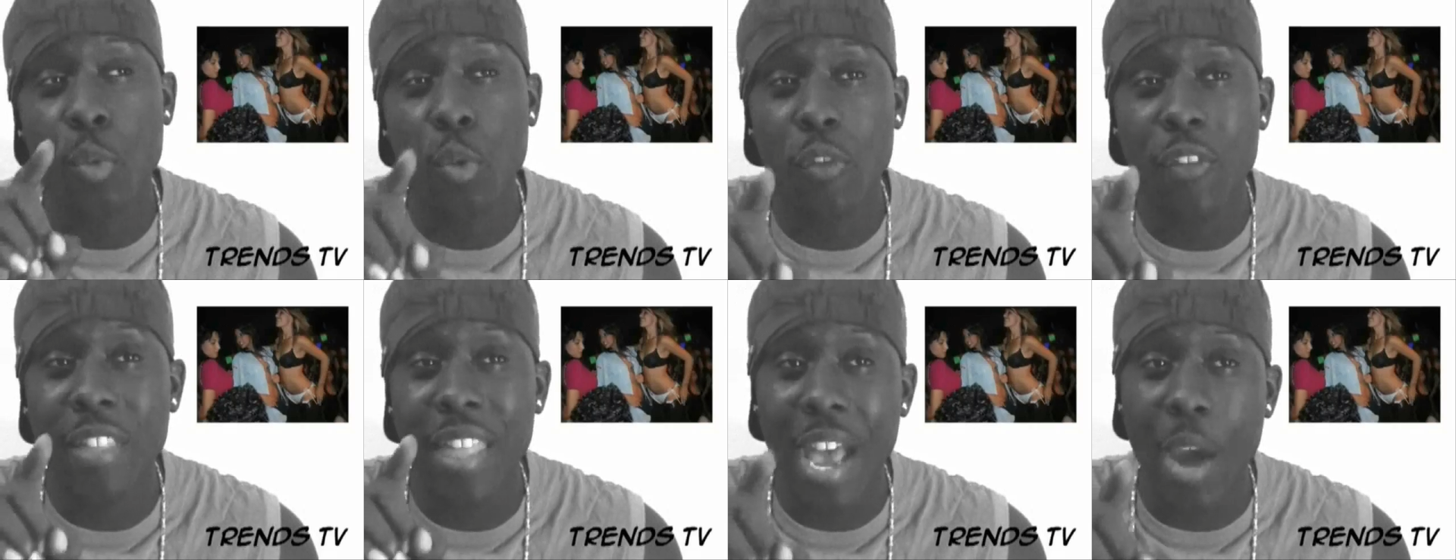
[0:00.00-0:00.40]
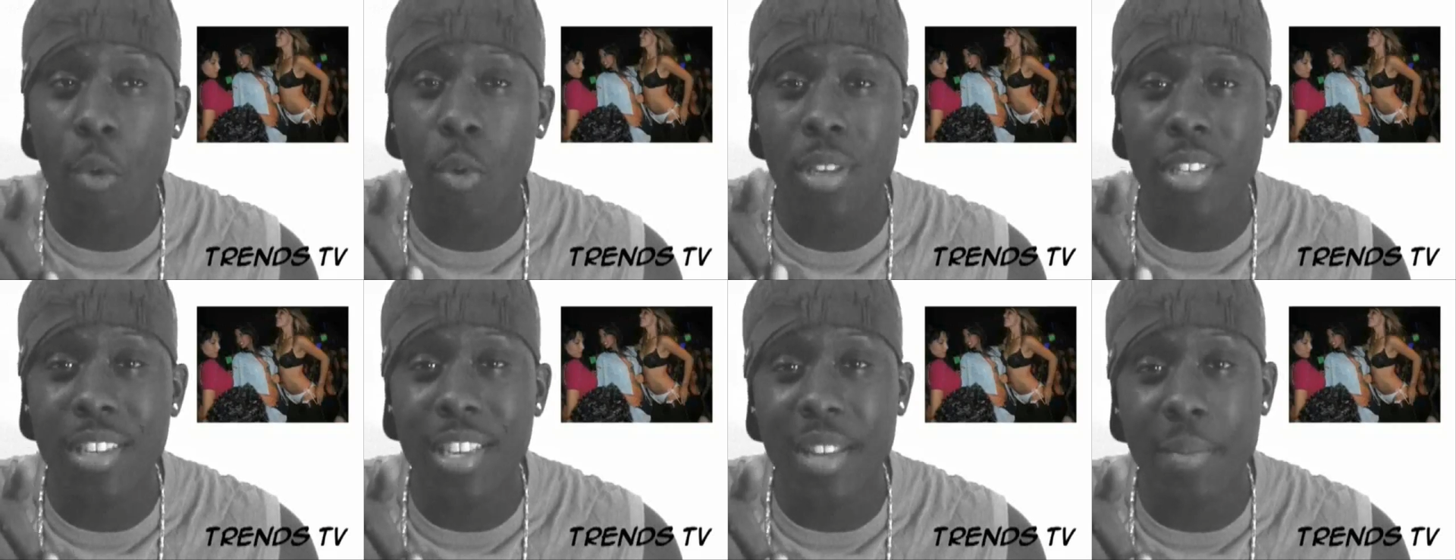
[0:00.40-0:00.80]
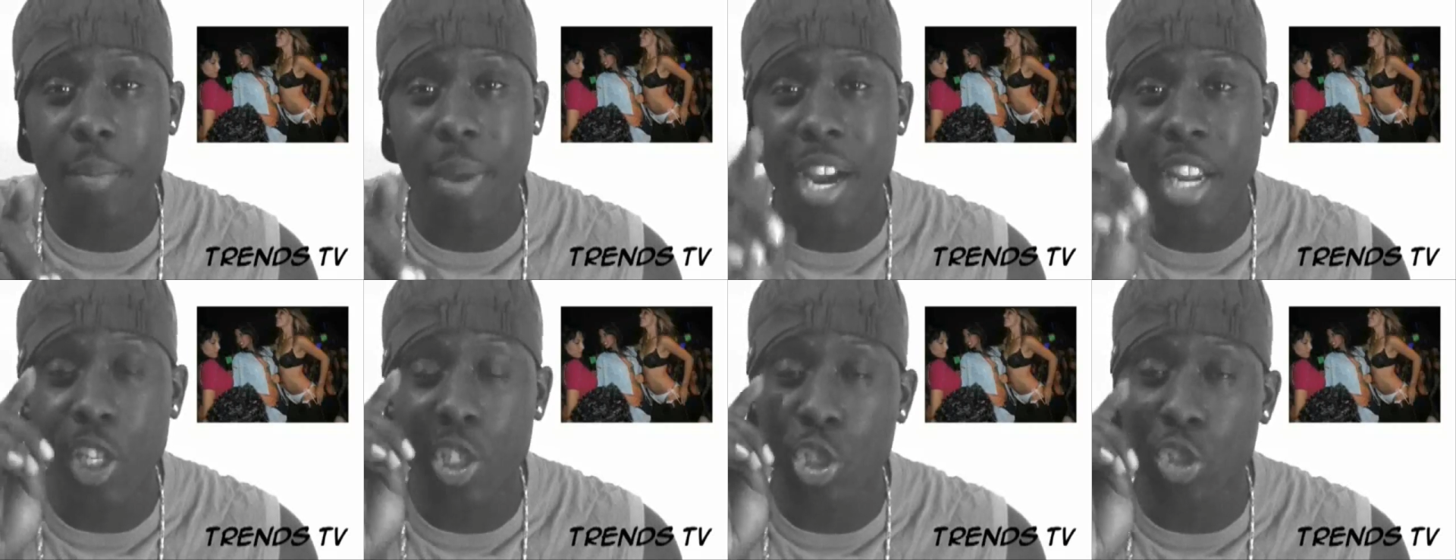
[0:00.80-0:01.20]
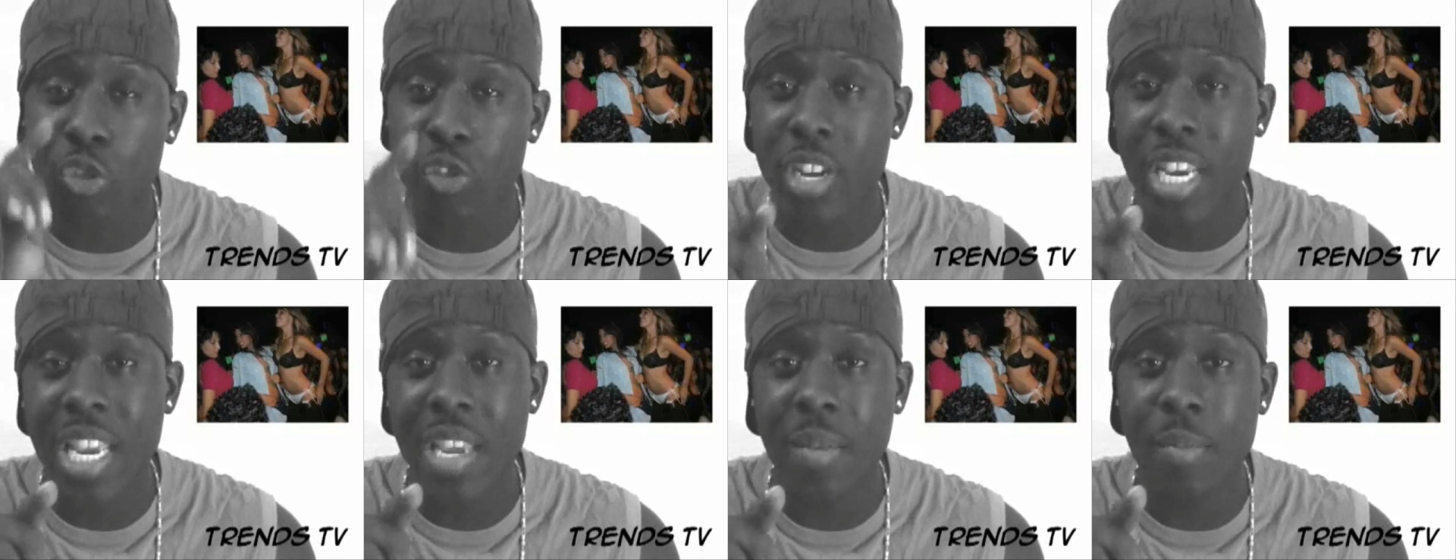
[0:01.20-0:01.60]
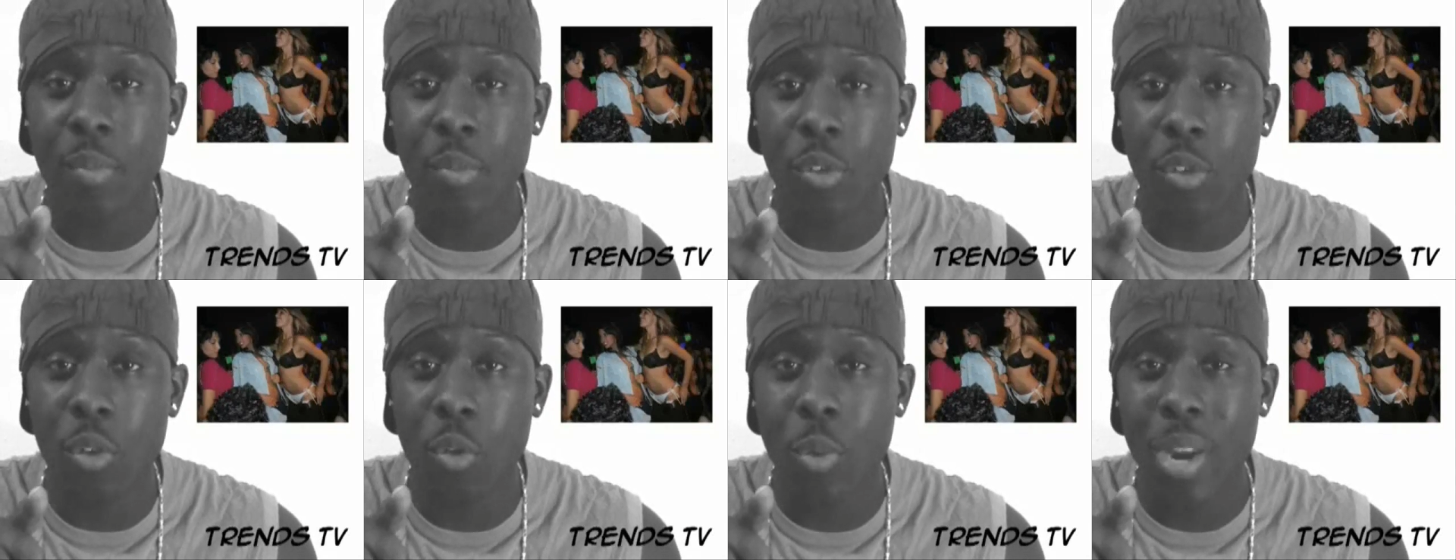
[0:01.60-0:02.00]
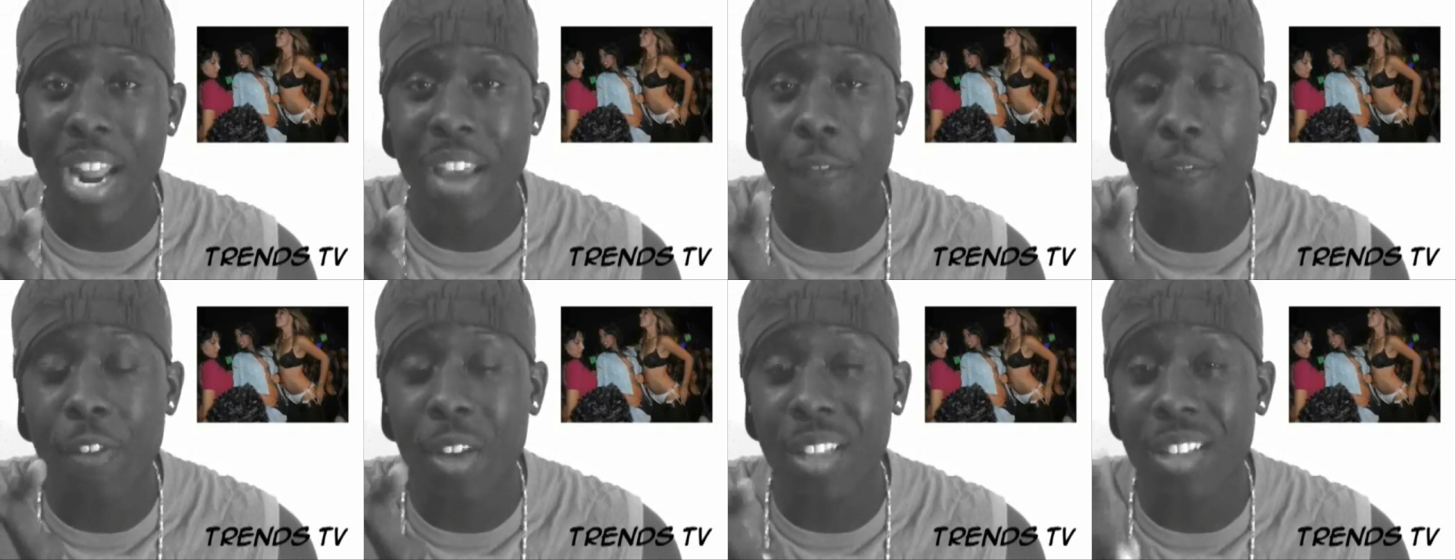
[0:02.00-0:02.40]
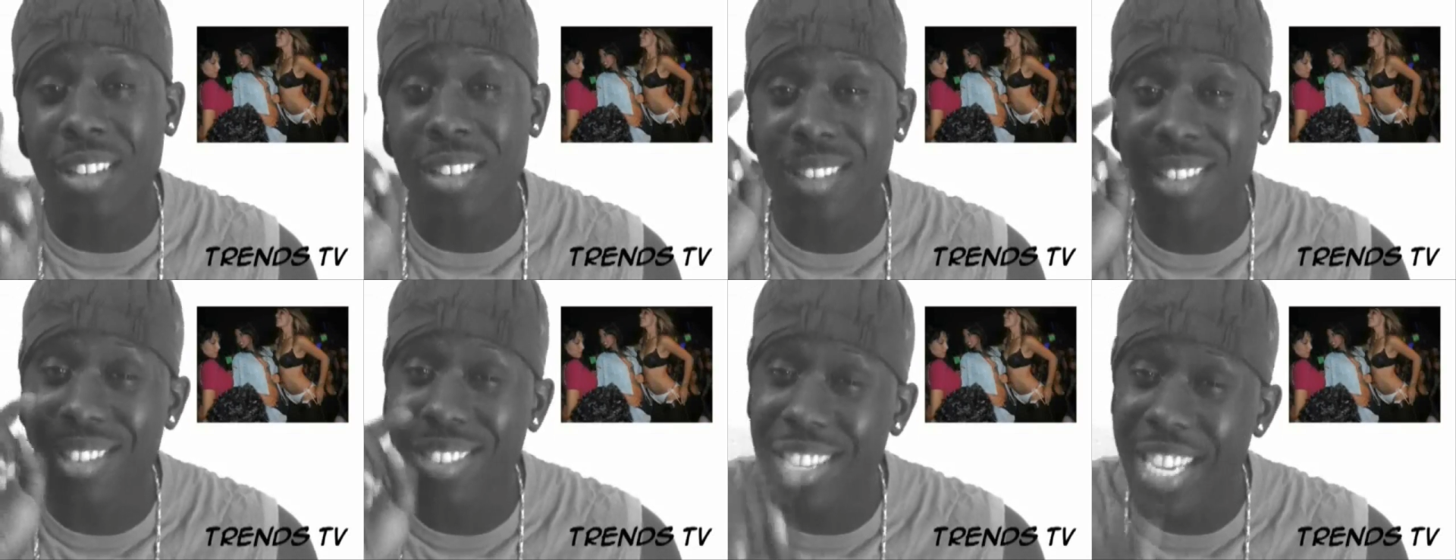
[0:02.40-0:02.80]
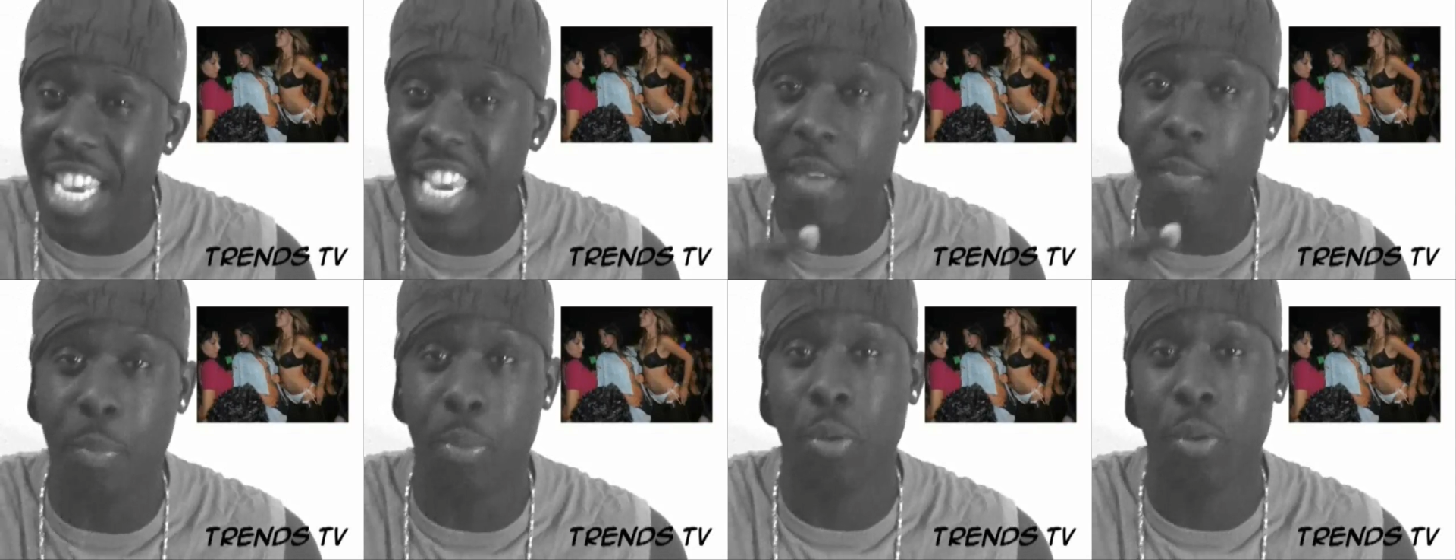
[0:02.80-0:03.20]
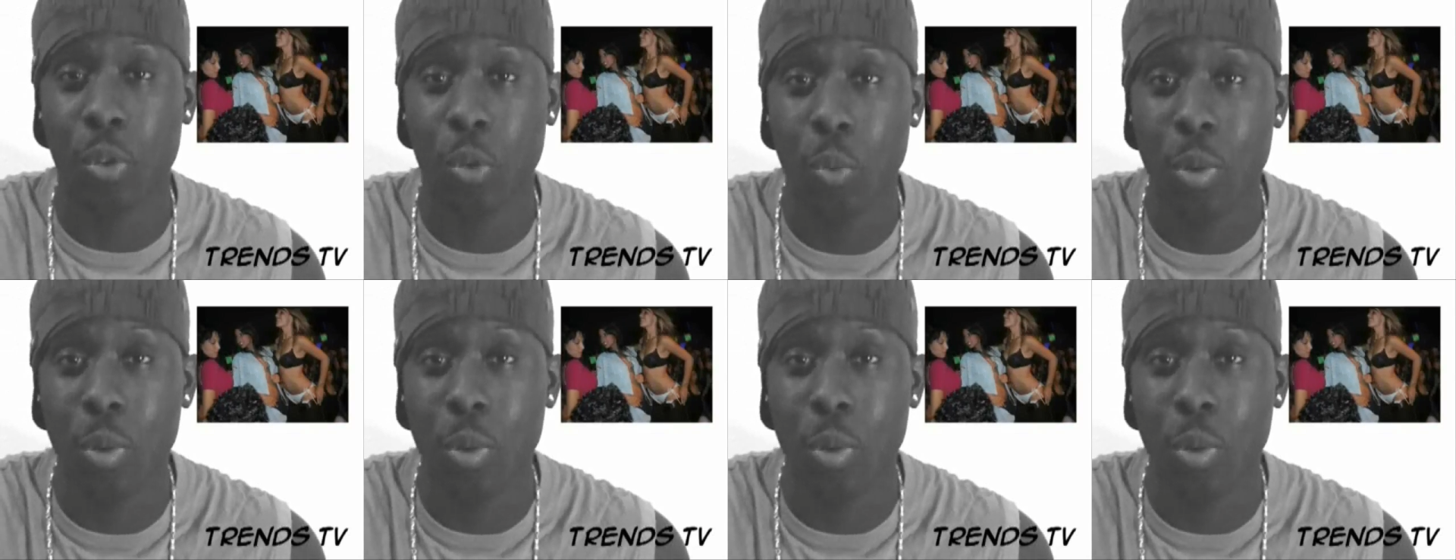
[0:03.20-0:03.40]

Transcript: the movie. That was in my dream when I fell asleep